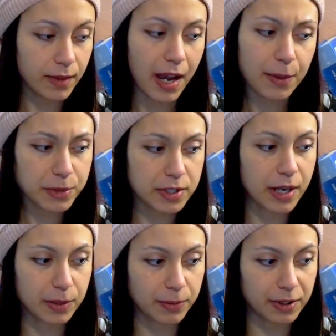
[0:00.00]
I would
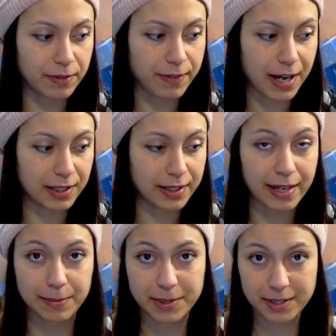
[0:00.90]
start with the fact that
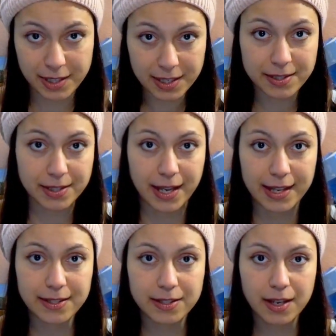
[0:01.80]
I am a
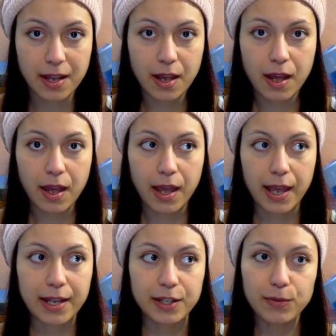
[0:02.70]
synesthete.
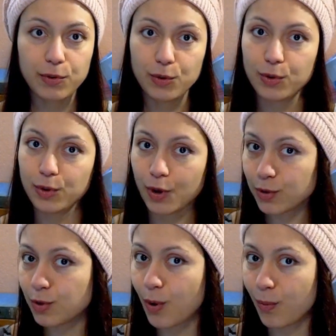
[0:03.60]
And if you
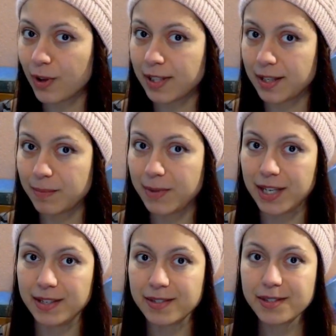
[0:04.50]
don't know what that
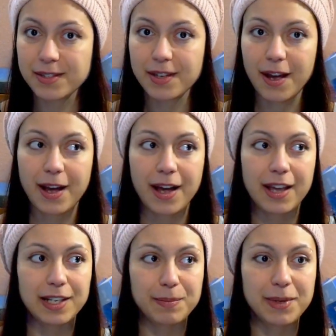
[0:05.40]
means,
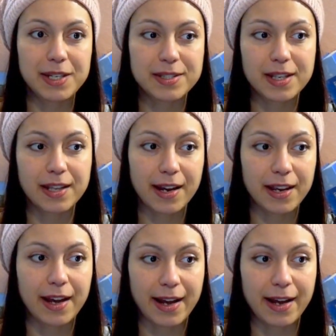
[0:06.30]
it means that I
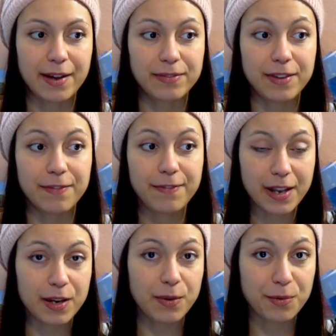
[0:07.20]
have the
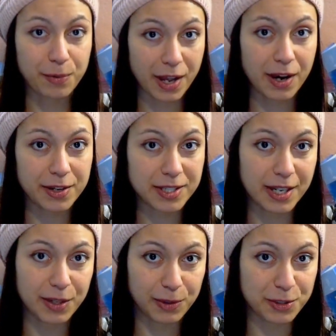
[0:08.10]
very rare
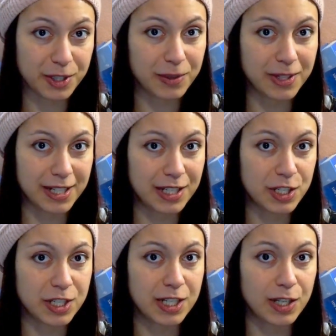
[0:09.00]
psychological
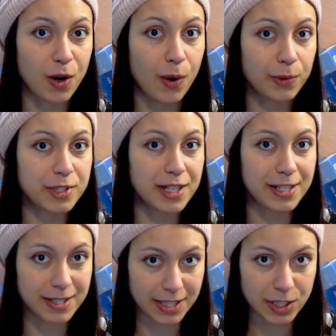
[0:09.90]
condition called
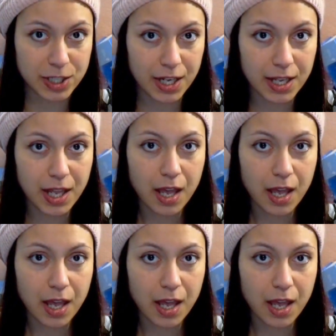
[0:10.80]
synesthesia.